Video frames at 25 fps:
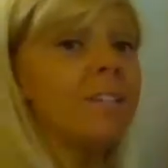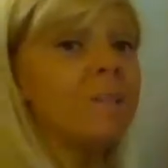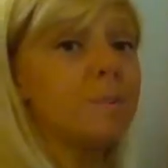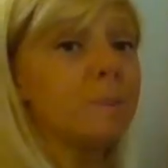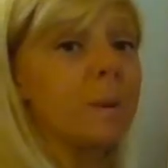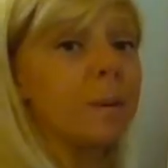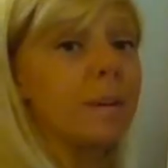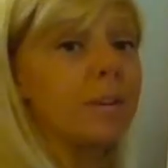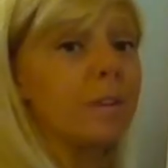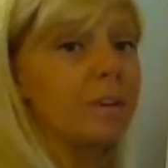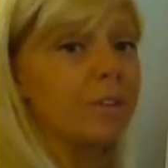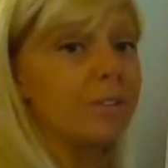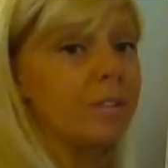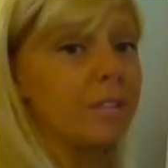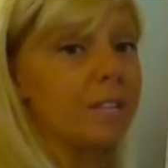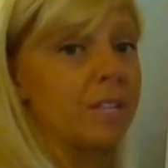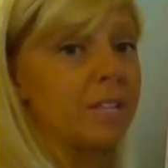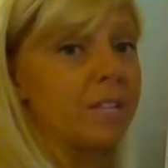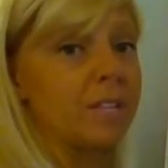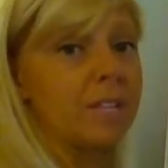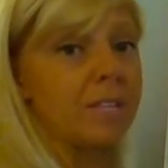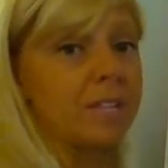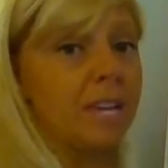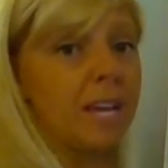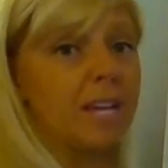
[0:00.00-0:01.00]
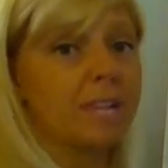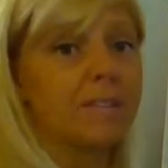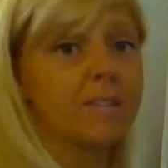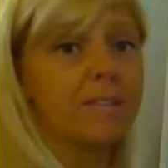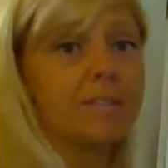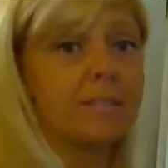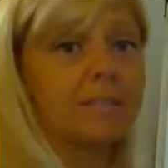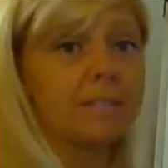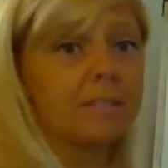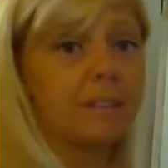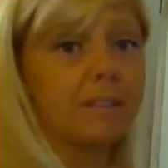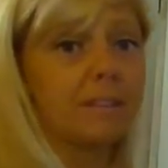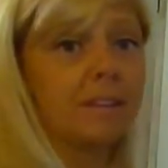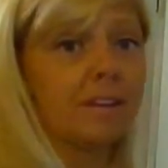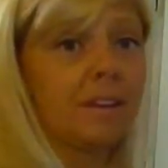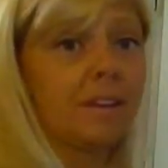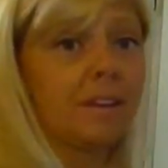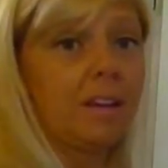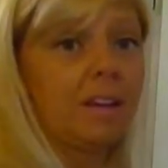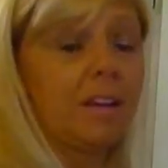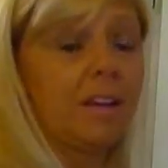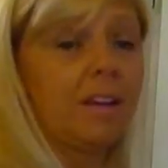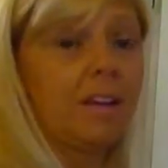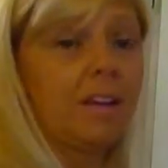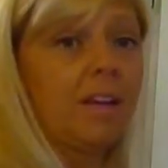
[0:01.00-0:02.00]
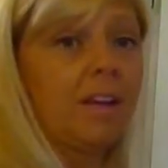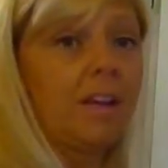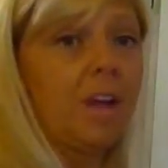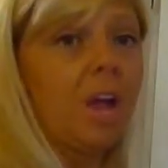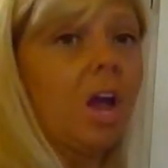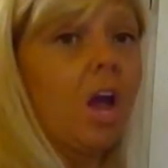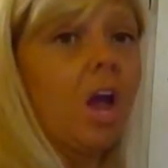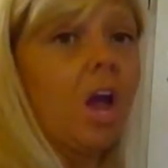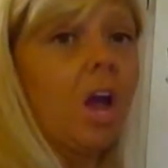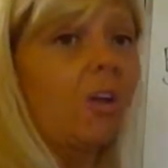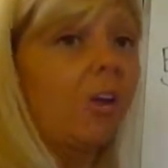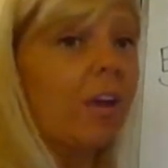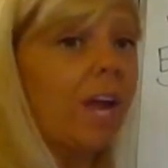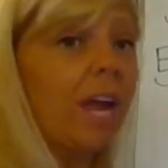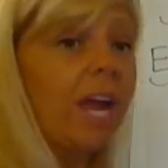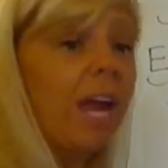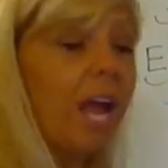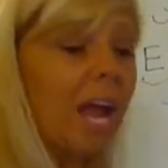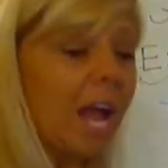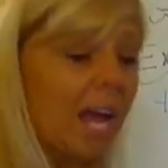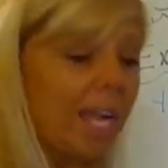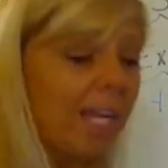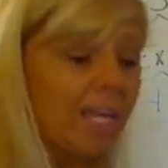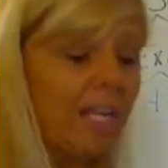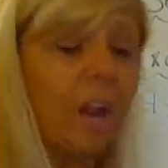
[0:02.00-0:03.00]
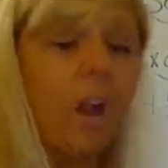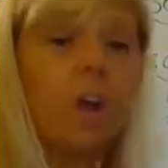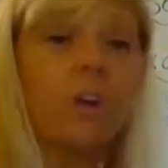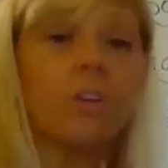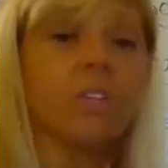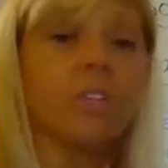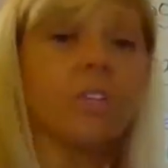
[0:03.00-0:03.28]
is bigger than 6. All right, I can